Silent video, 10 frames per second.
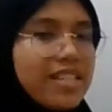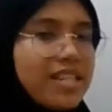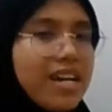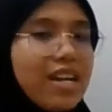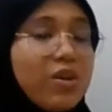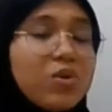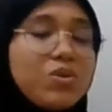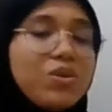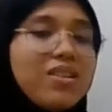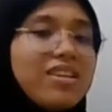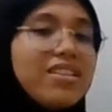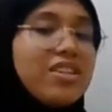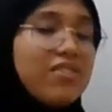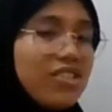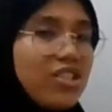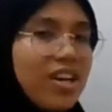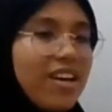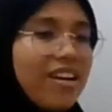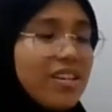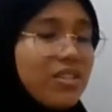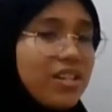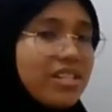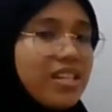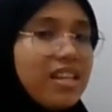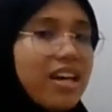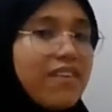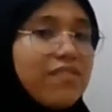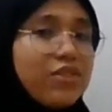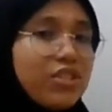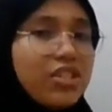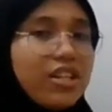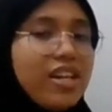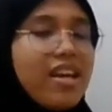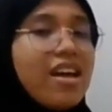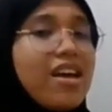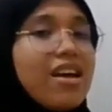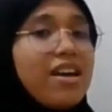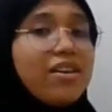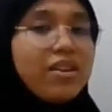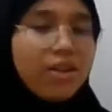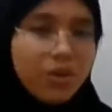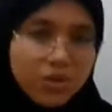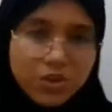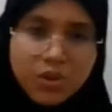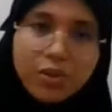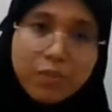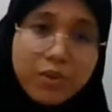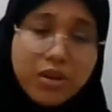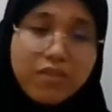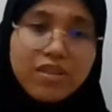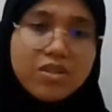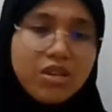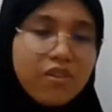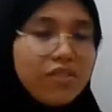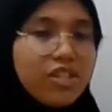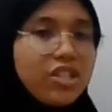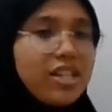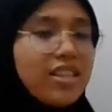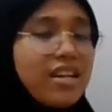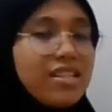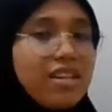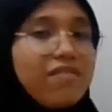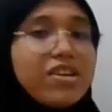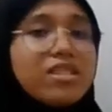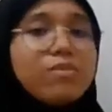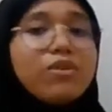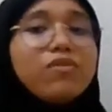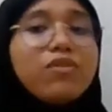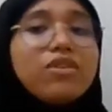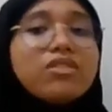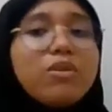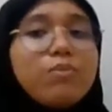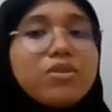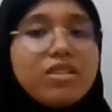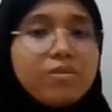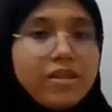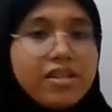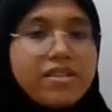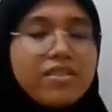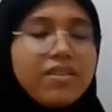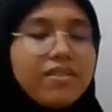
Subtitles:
inside, and also the drafting chair, as you can see, have cushion on it. Also part of the soft finishing that is advisable for a therapeutic place.